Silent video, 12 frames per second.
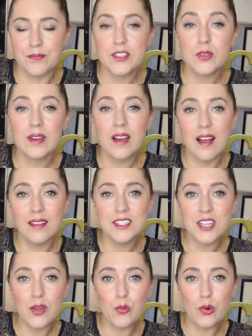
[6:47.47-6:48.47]
So in
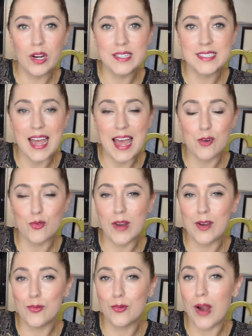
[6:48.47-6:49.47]
college, I worked at
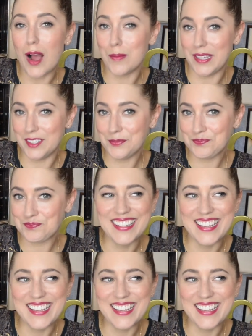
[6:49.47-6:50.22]
Red Robin.